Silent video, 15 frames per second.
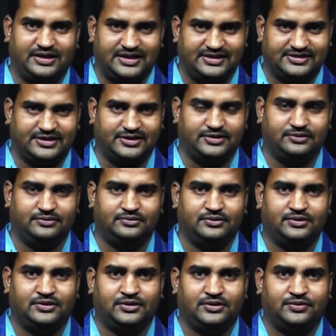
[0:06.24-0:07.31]
lesson
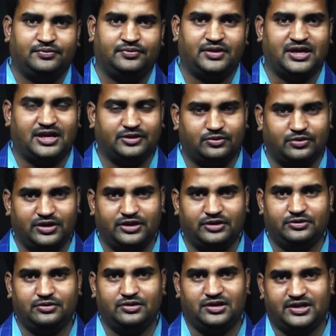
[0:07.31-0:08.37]
we are going
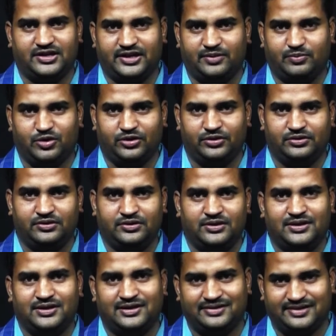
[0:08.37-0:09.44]
to learn about
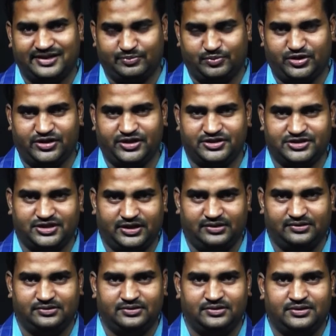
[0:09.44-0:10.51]
reproduction,
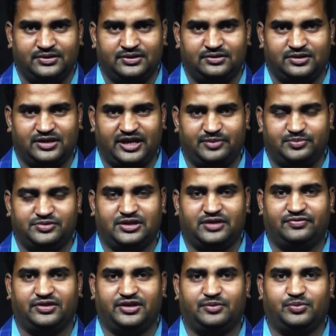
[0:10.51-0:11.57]
types
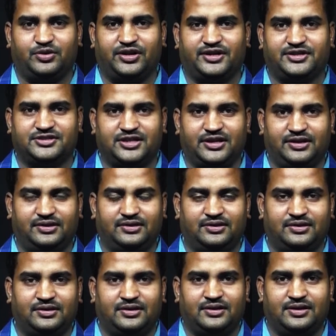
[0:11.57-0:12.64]
of reproduction
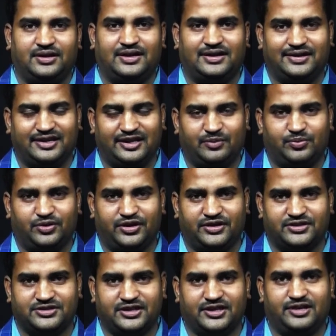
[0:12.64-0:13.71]
and
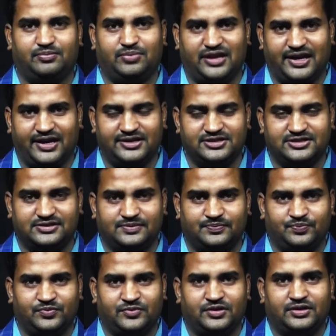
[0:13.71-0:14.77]
reproduction in plants
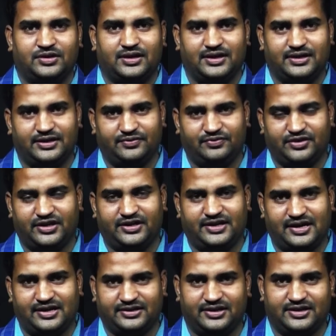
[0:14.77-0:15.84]
and different
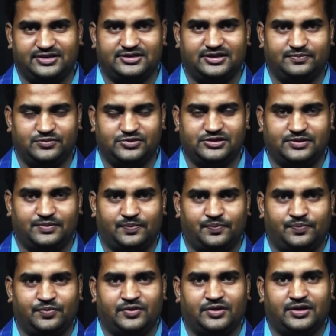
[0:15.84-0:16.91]
organisms,
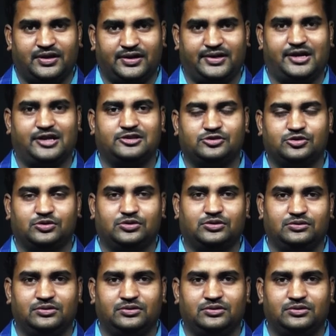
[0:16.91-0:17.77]
and also